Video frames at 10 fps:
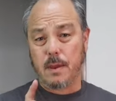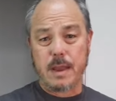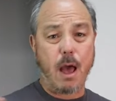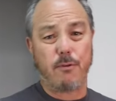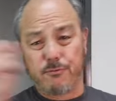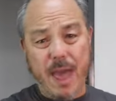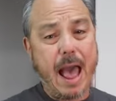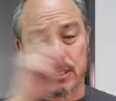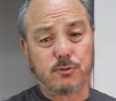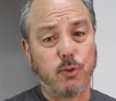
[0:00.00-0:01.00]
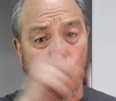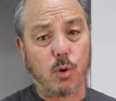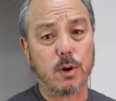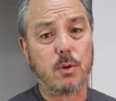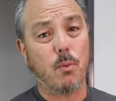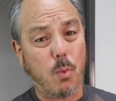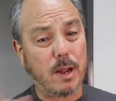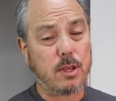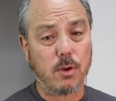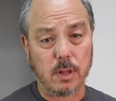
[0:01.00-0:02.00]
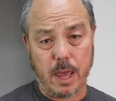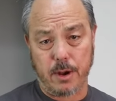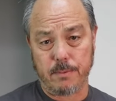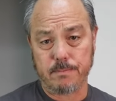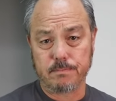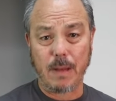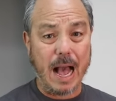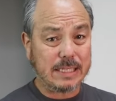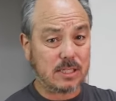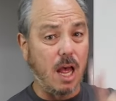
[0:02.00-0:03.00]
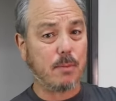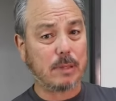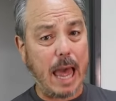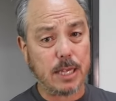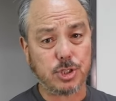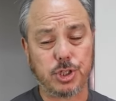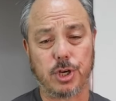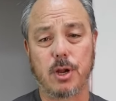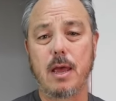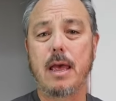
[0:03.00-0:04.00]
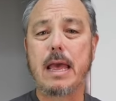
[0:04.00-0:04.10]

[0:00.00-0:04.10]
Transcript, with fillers: Now, fast forward one year later. I saw him last year.